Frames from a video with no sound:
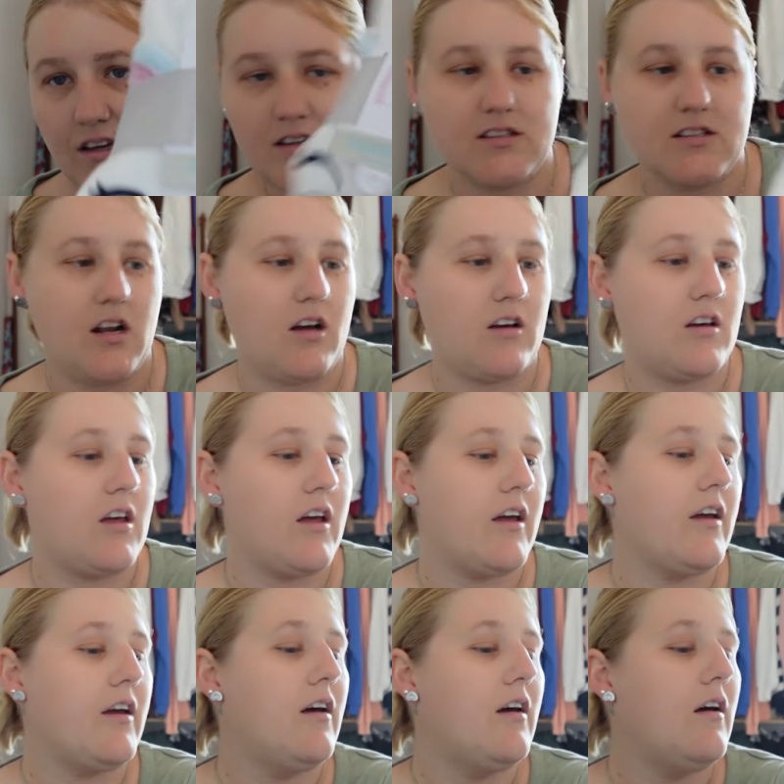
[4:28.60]
It's like
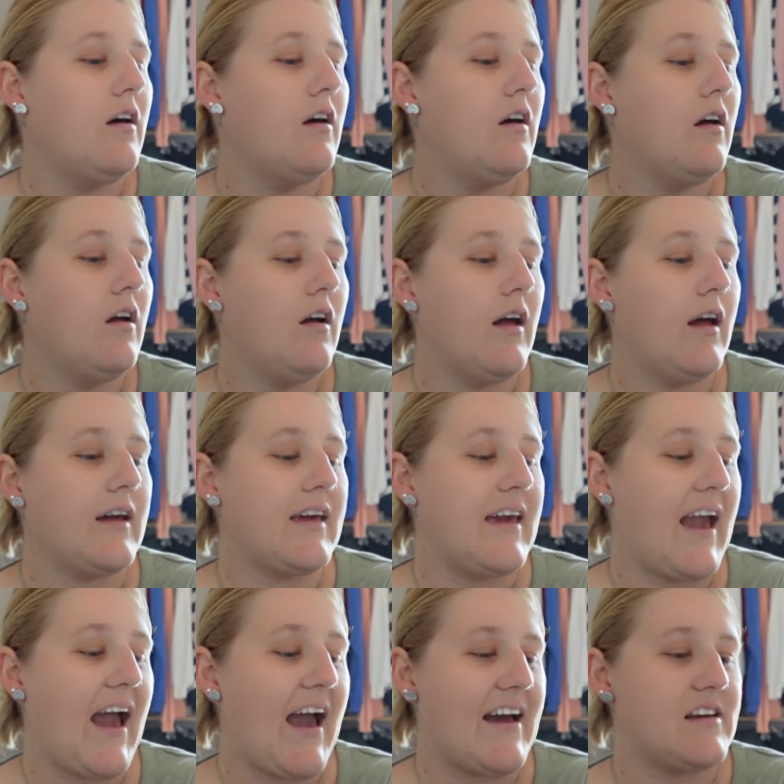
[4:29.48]
a
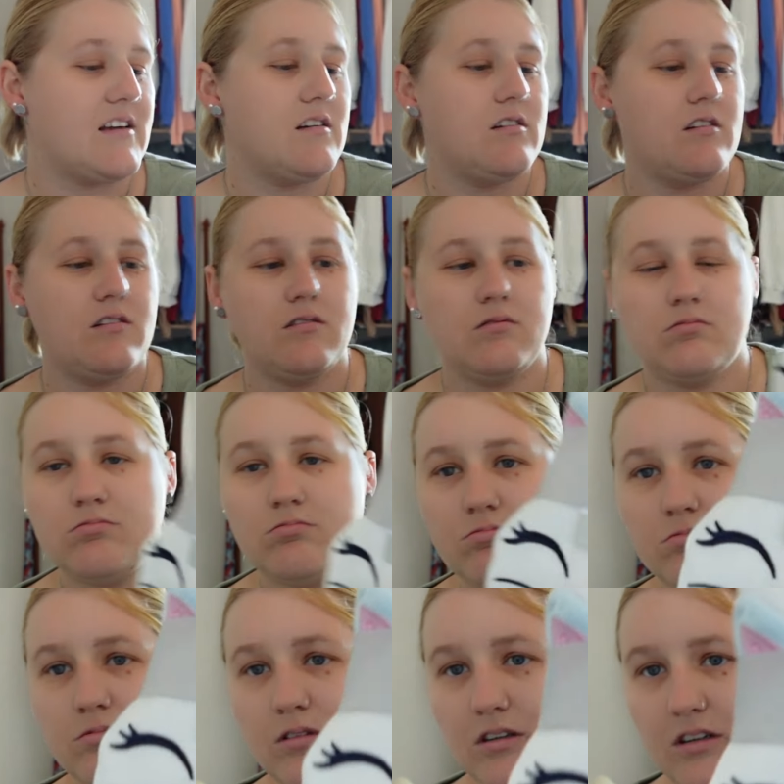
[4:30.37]
cat. I
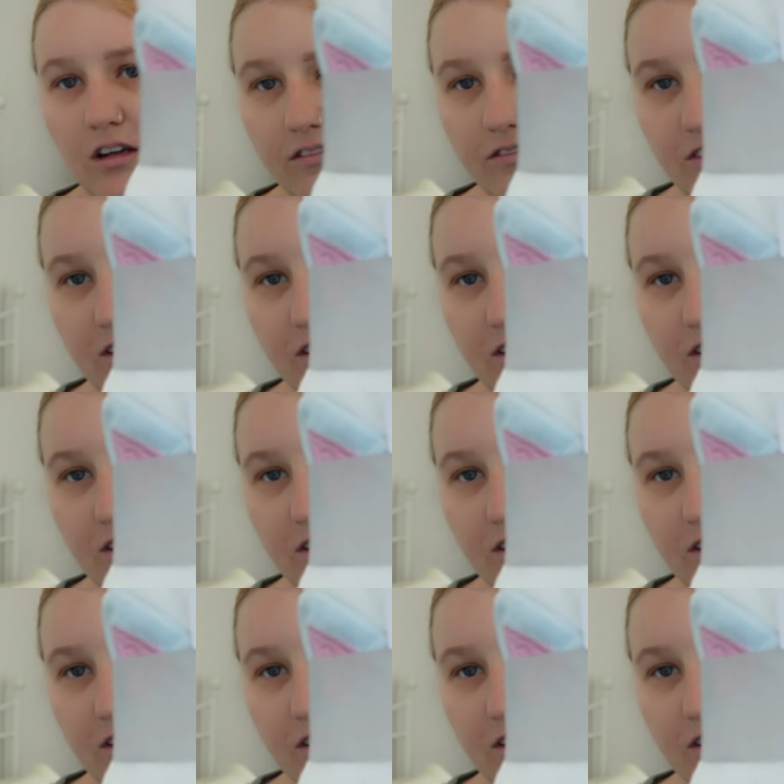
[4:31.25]
don't know if